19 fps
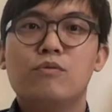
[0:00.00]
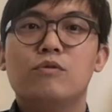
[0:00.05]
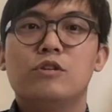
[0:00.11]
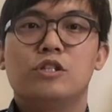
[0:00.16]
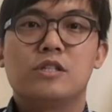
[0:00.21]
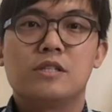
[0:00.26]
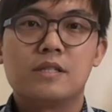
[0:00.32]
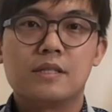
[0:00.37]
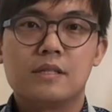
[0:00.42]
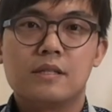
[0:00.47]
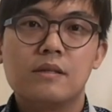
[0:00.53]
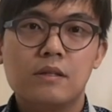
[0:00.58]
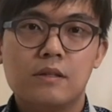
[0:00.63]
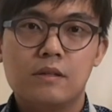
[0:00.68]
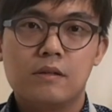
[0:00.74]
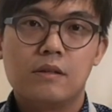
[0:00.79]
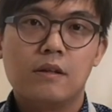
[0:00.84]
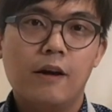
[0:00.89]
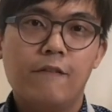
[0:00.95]
which is
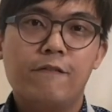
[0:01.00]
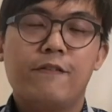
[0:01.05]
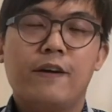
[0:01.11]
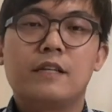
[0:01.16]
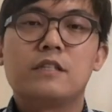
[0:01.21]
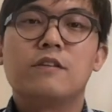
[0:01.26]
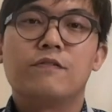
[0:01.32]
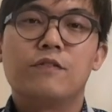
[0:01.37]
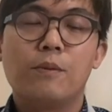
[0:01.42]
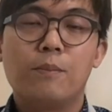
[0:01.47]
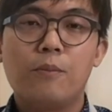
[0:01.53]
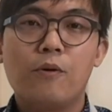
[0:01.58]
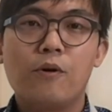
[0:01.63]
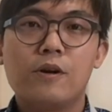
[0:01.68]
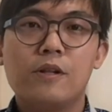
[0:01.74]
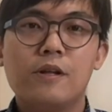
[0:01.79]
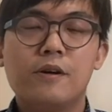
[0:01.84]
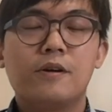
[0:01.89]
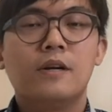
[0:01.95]
the effect of the
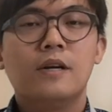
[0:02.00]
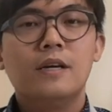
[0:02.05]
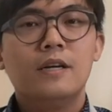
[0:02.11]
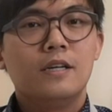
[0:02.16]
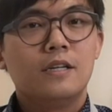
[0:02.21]
boiler.